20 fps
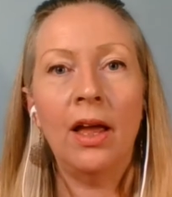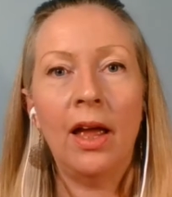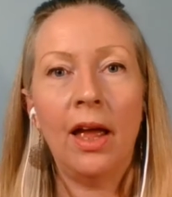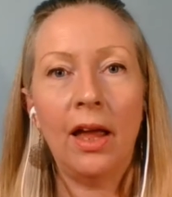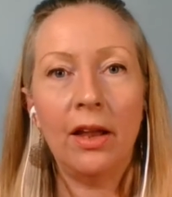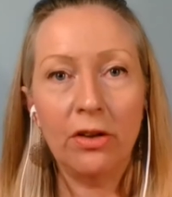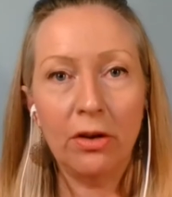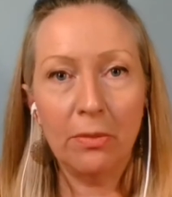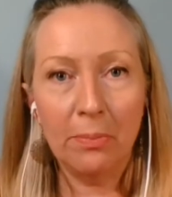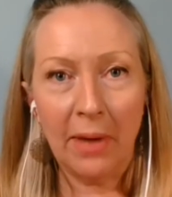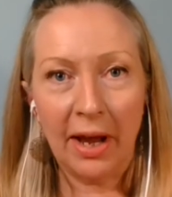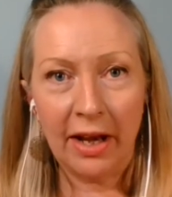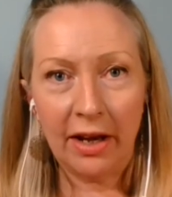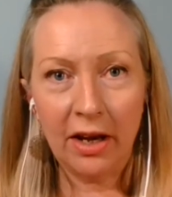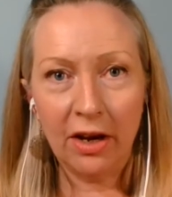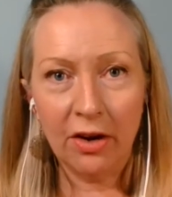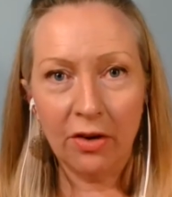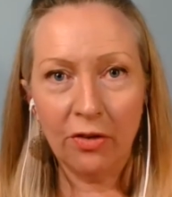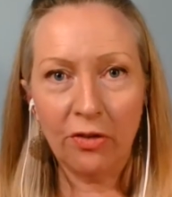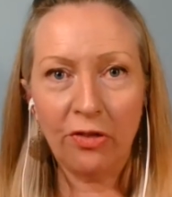And you might
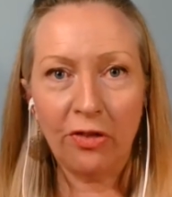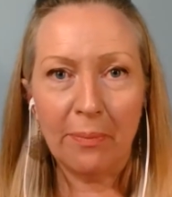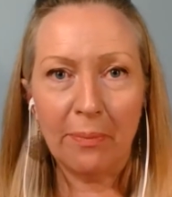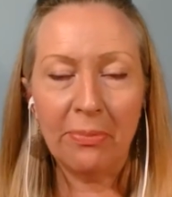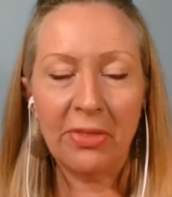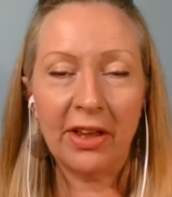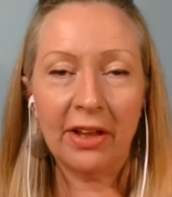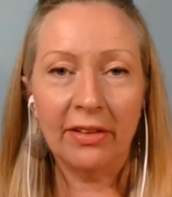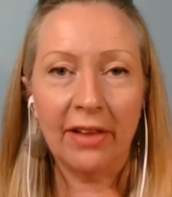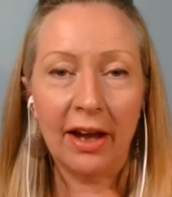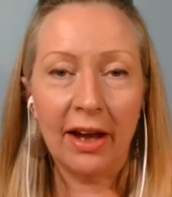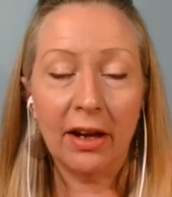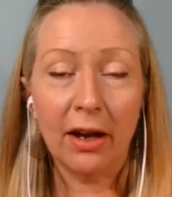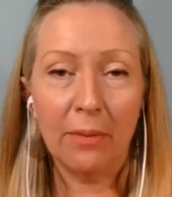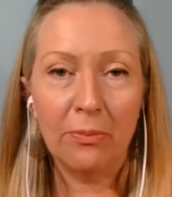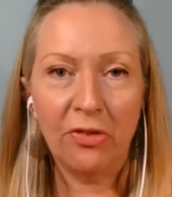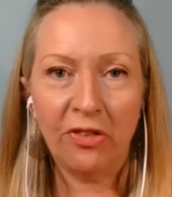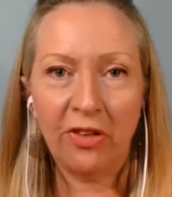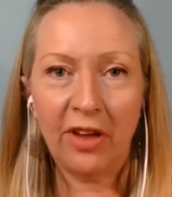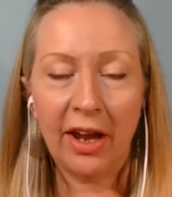hear something like,
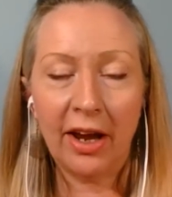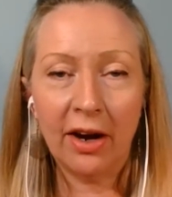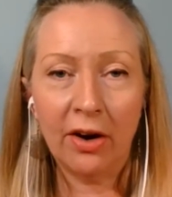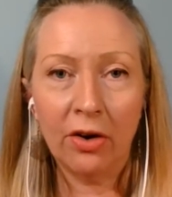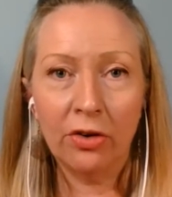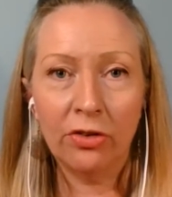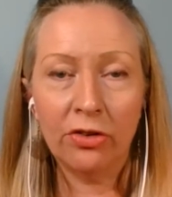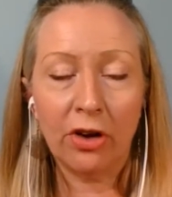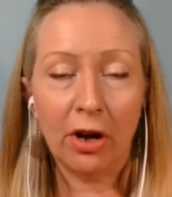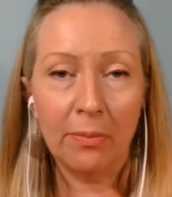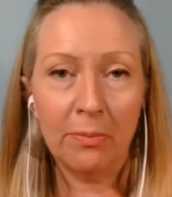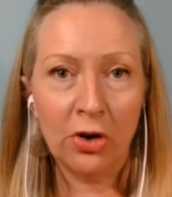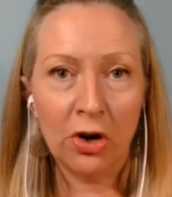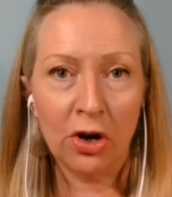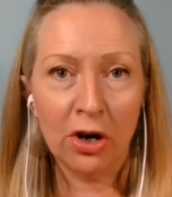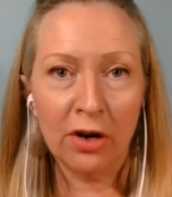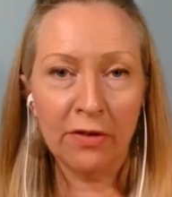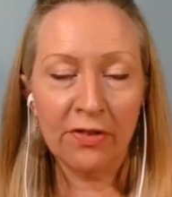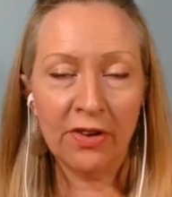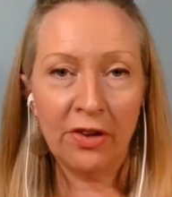I'm scared, I'm
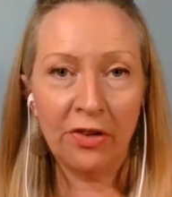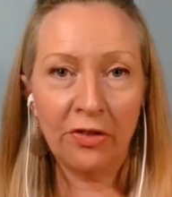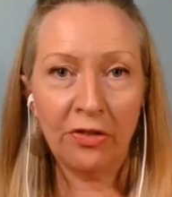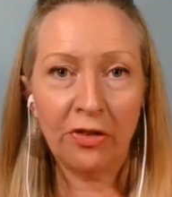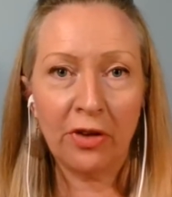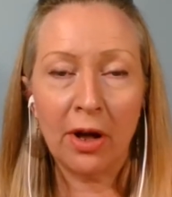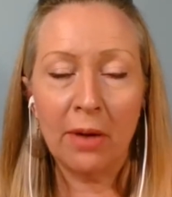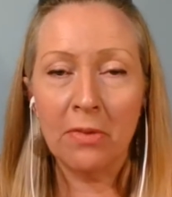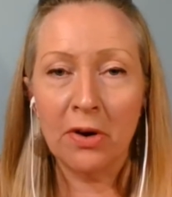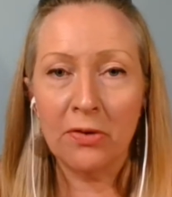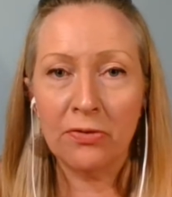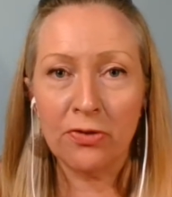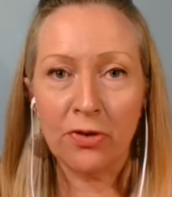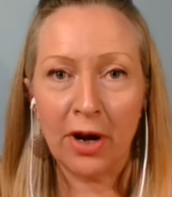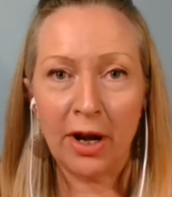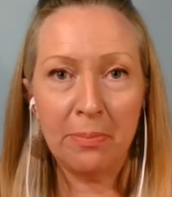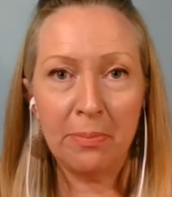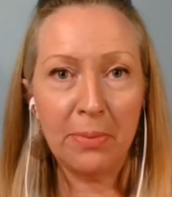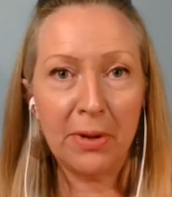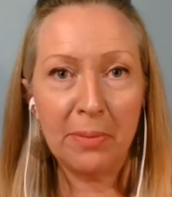nervous, I'm
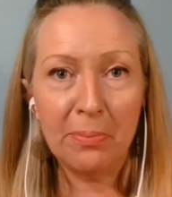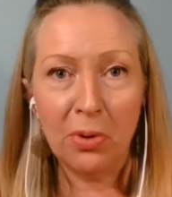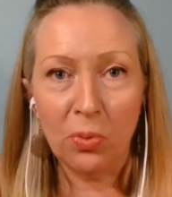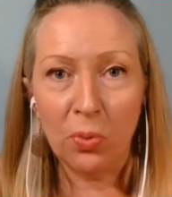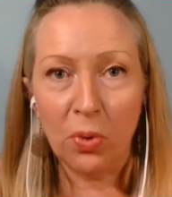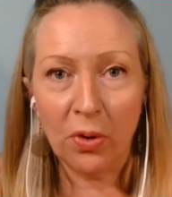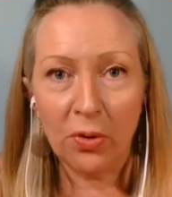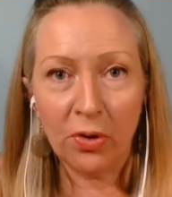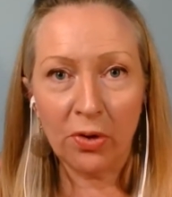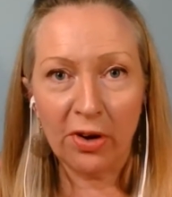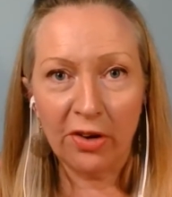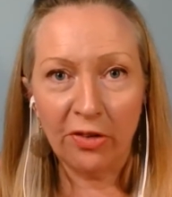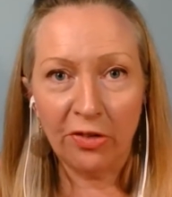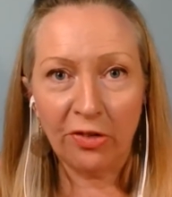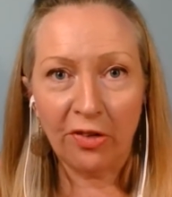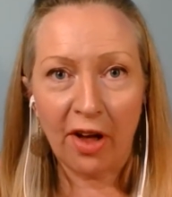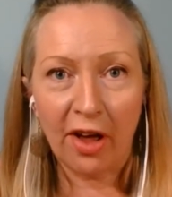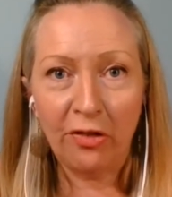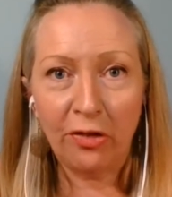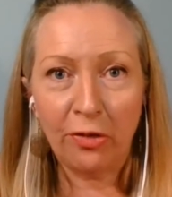afraid people will
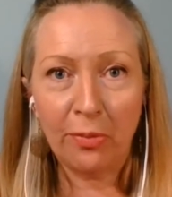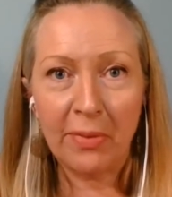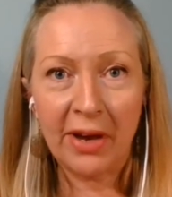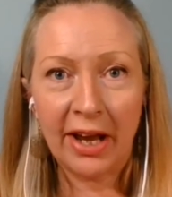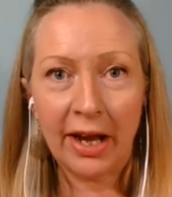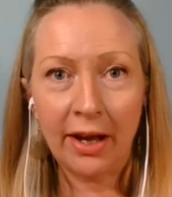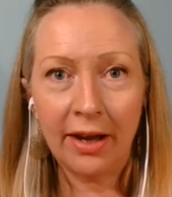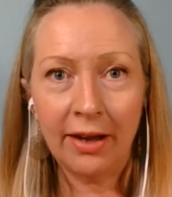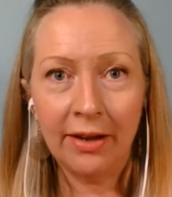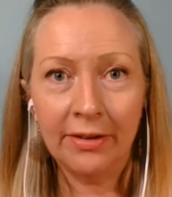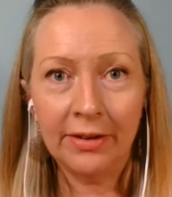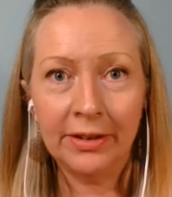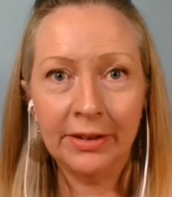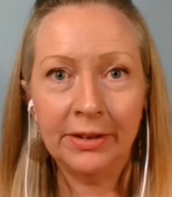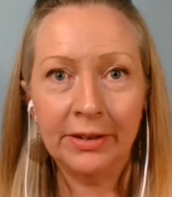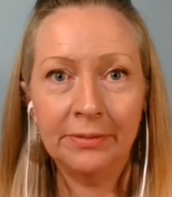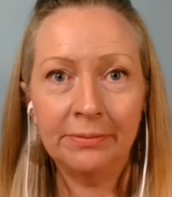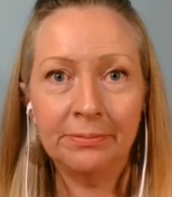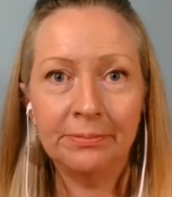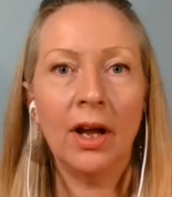criticize me,
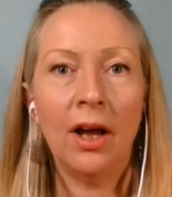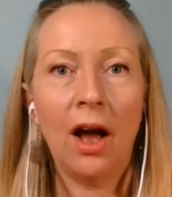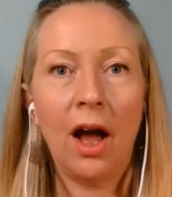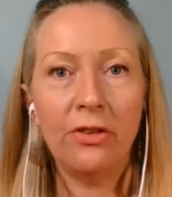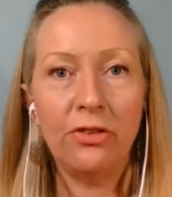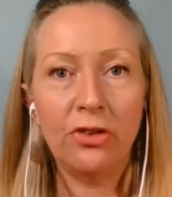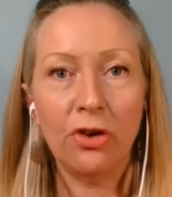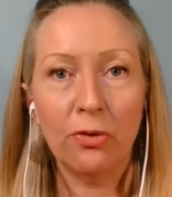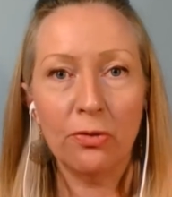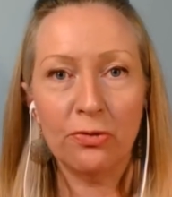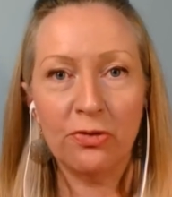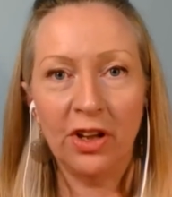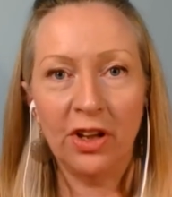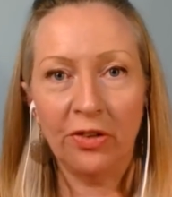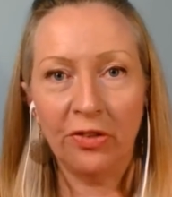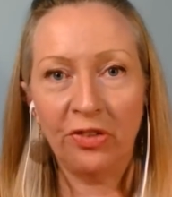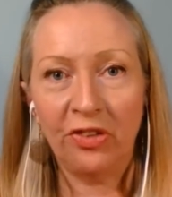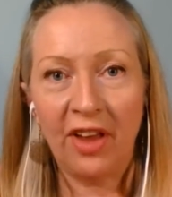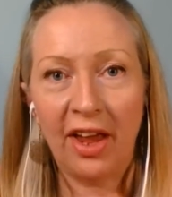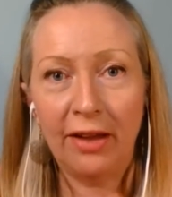I don't feel
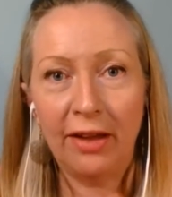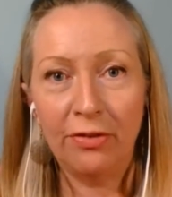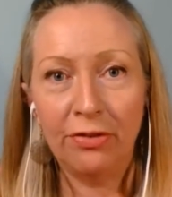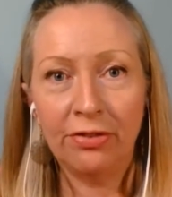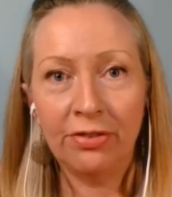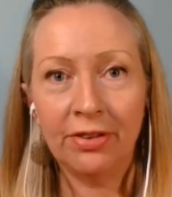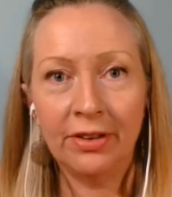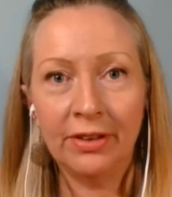safe.